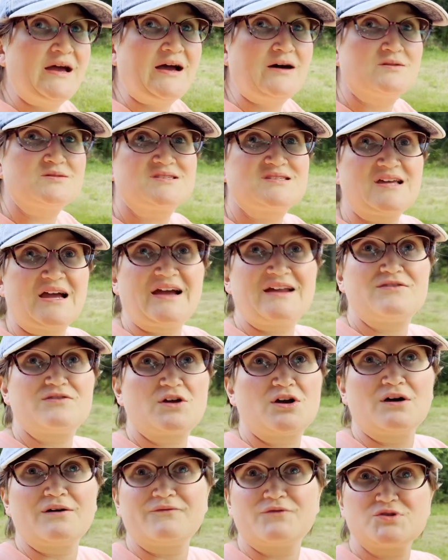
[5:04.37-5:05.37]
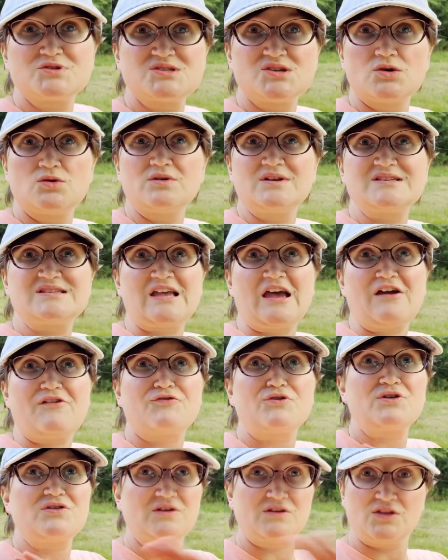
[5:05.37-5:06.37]
outside of the comfort zone is
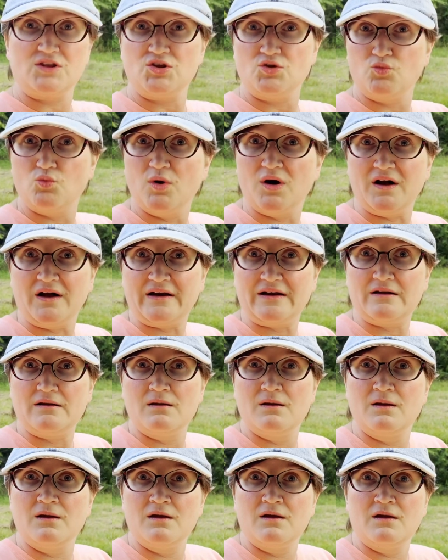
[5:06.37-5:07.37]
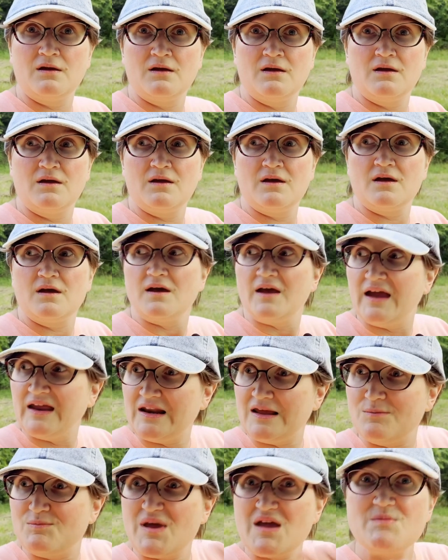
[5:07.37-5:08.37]
everything that you want.
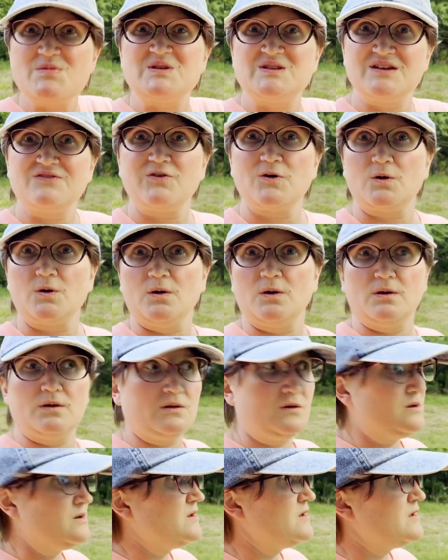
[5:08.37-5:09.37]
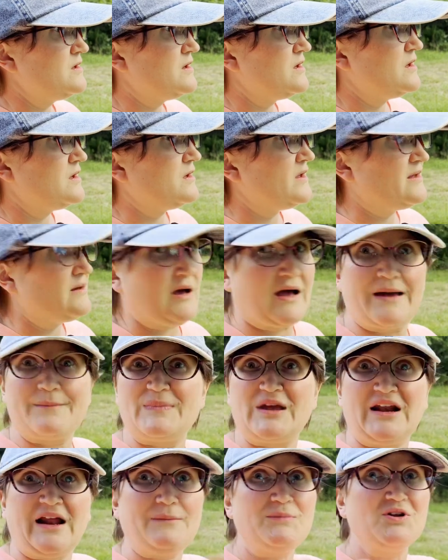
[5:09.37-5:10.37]
And it may be difficult. I
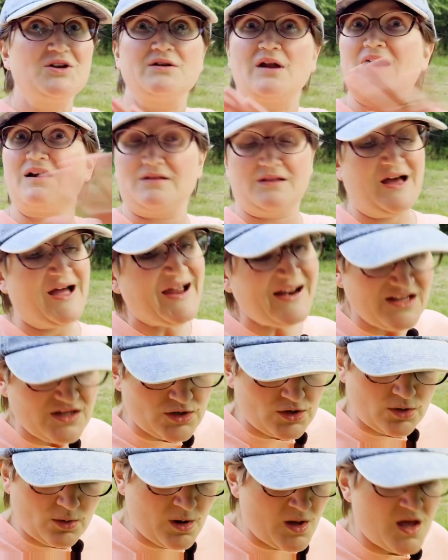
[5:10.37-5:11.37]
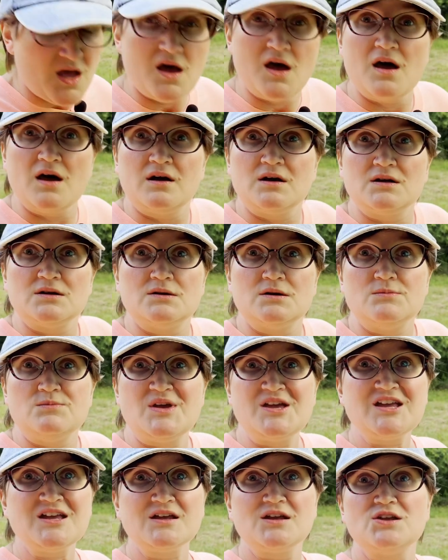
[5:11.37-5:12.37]
mean, I'm going to not lie to you.
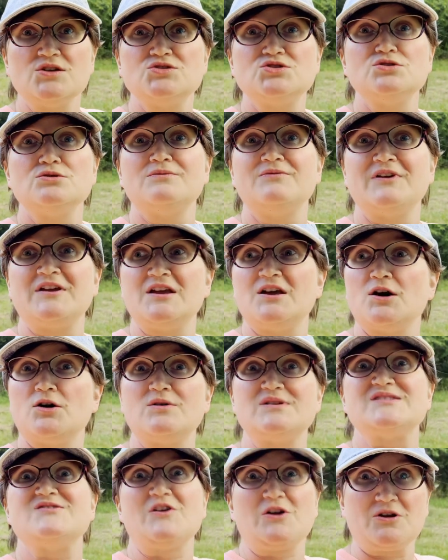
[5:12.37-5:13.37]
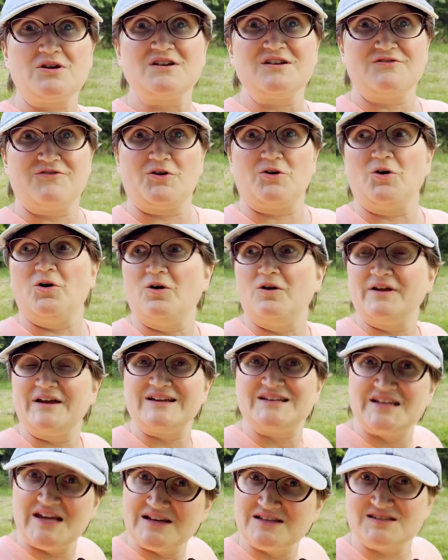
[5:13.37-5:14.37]
Making a YouTube video is very difficult.
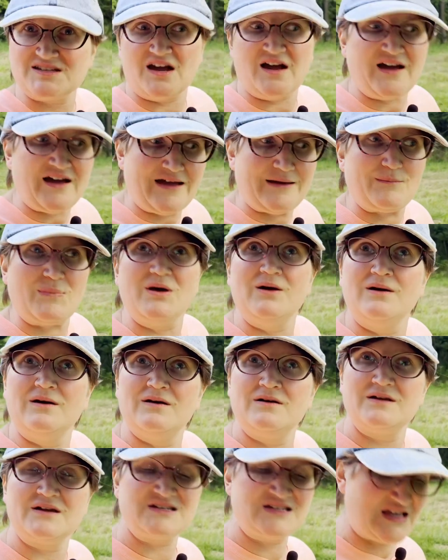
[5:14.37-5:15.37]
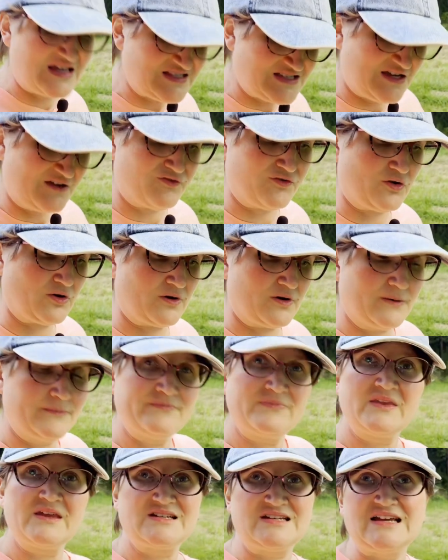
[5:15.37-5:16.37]
It takes time. It takes effort.
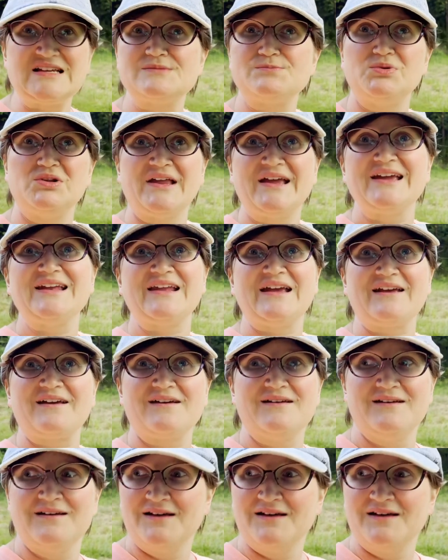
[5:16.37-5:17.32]
It takes planning.